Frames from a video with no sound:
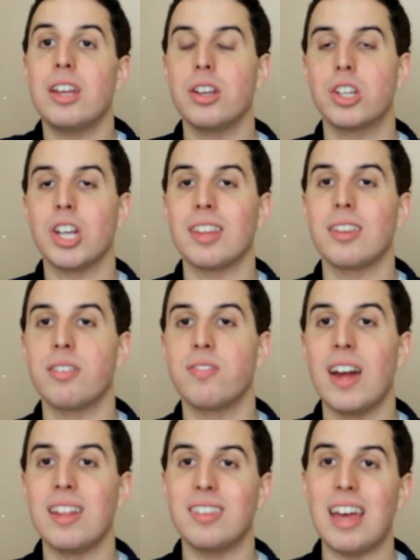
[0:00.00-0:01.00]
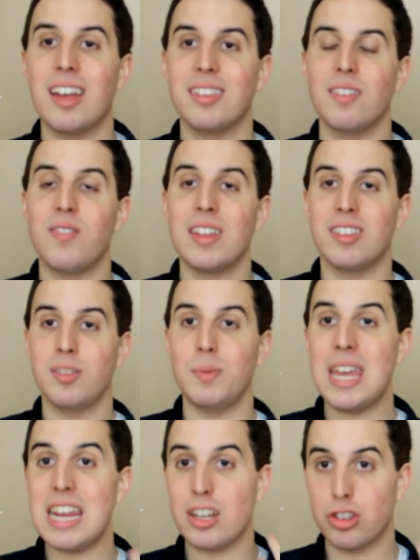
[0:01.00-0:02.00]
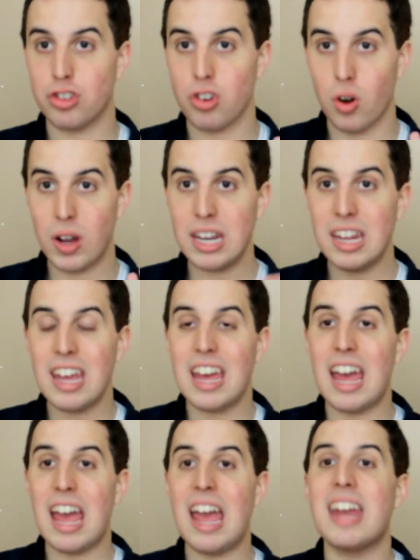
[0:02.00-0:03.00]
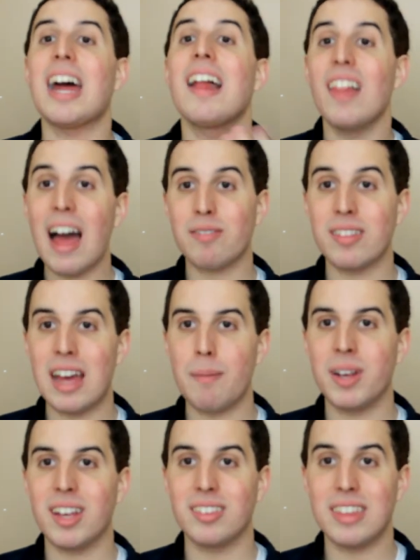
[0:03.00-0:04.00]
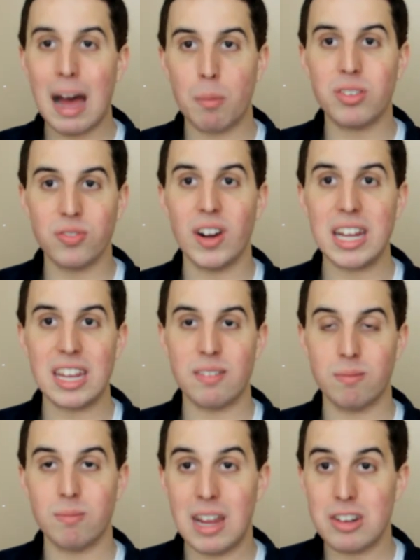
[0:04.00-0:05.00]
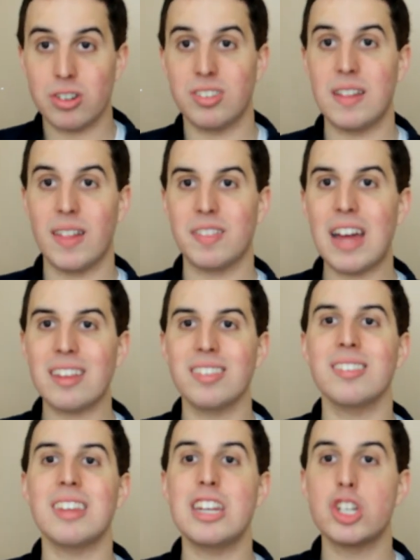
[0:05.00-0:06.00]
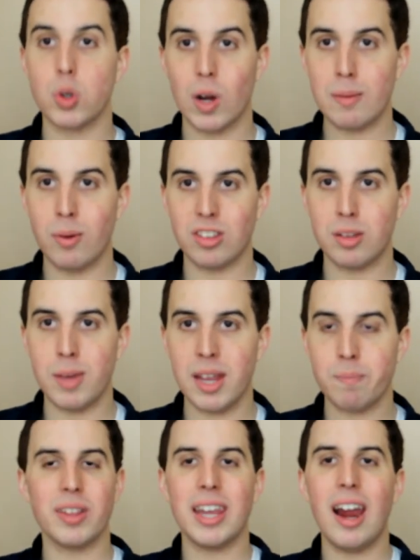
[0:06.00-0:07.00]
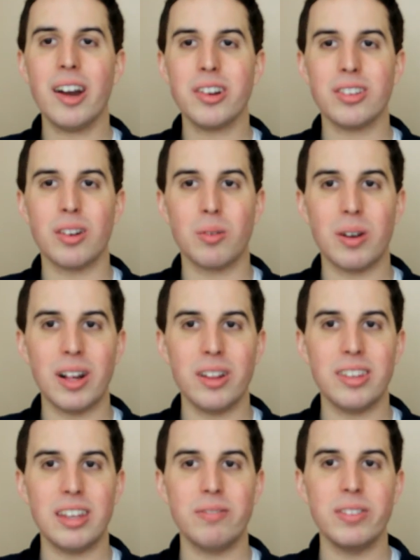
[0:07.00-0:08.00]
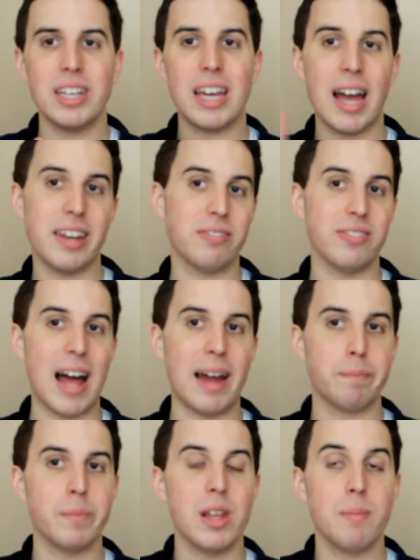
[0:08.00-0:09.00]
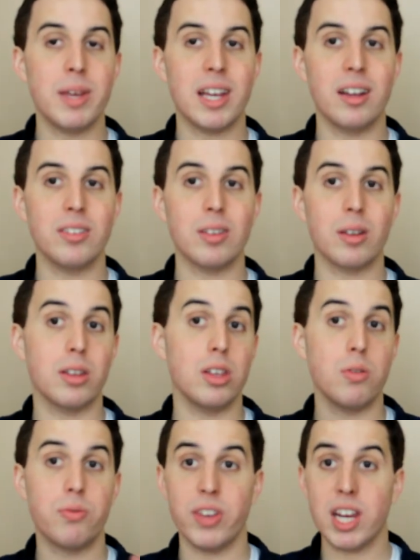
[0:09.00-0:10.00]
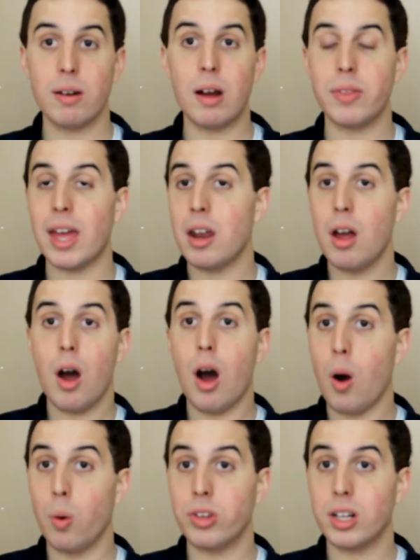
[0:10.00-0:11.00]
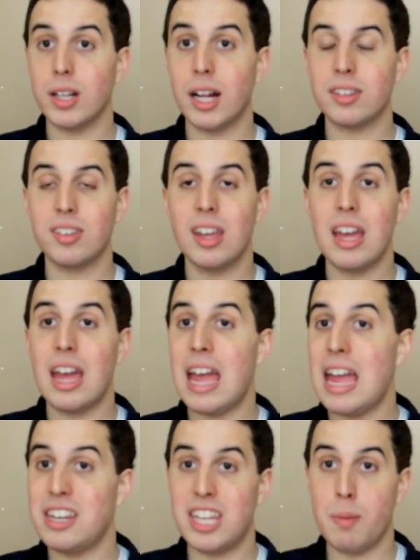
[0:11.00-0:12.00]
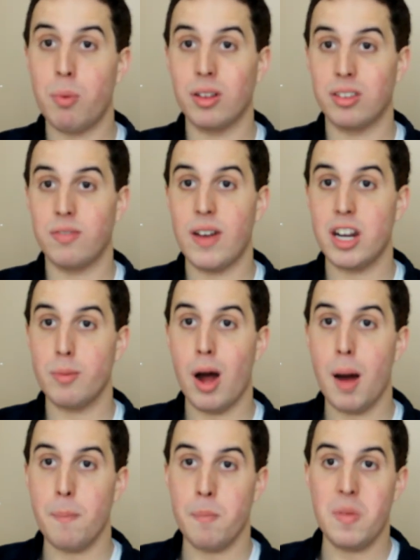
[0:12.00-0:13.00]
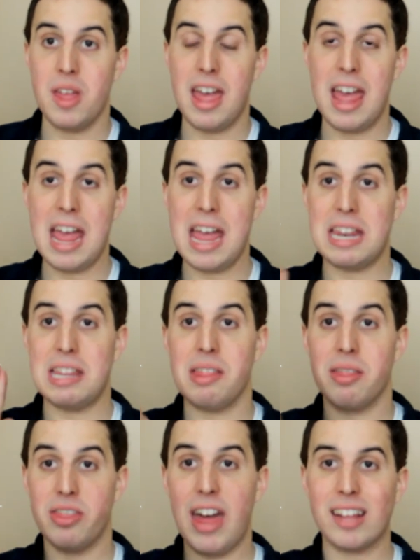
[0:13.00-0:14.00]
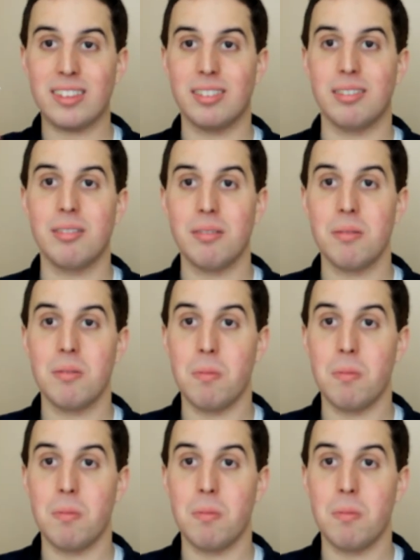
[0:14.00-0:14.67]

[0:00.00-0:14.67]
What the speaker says: shuts a fence as the fence is being destroyed. And I laughed at that because that was funny and interesting. Like, that's enjoyable to me. The characters are relatively kind of flat because you figure out that O is a klutz and Tip wants to find her mom. And that's